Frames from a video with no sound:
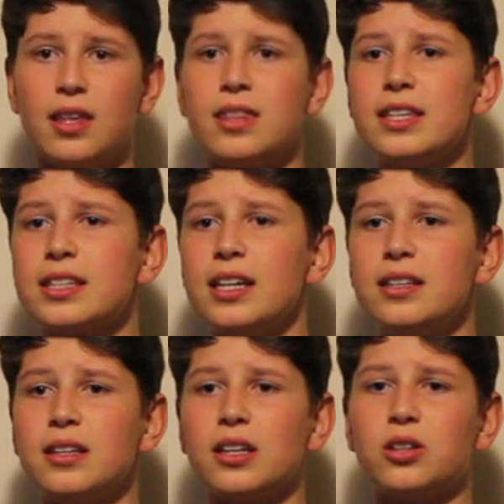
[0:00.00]
This
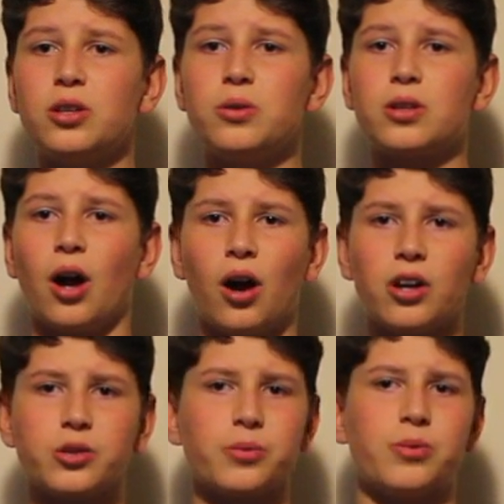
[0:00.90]
can include
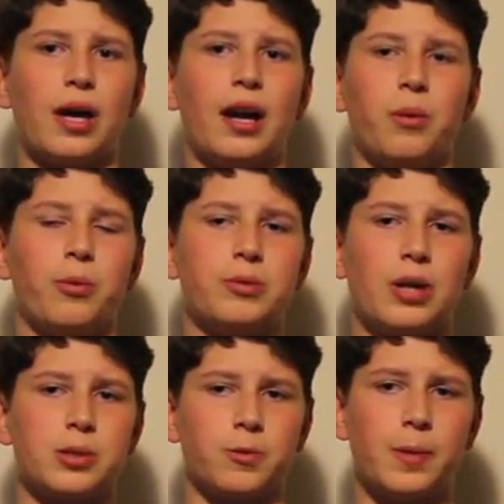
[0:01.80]
cars that help with
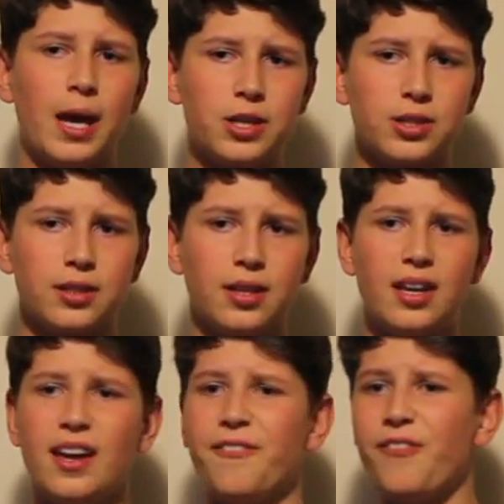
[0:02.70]
transportation,
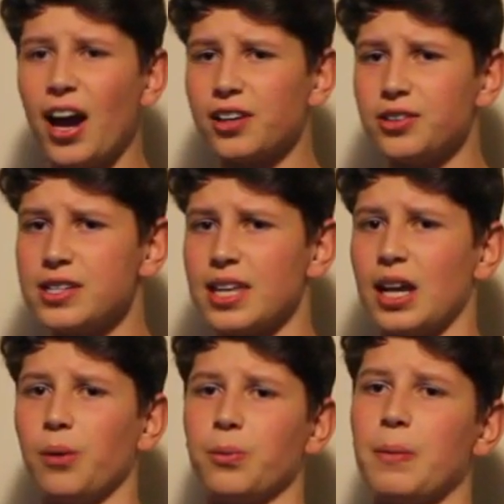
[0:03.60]
factories that help with